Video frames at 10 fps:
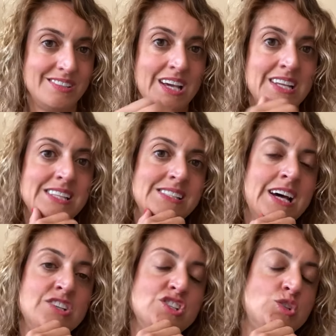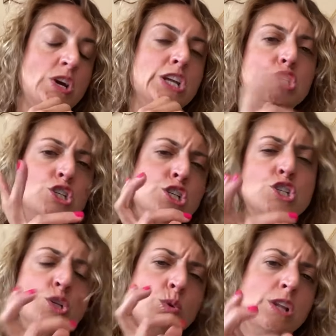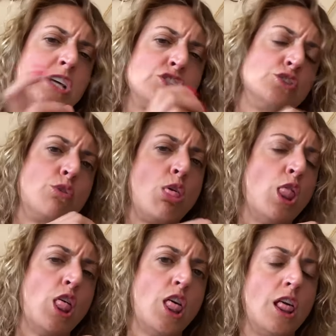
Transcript: And he's not just trying to teach you a lesson.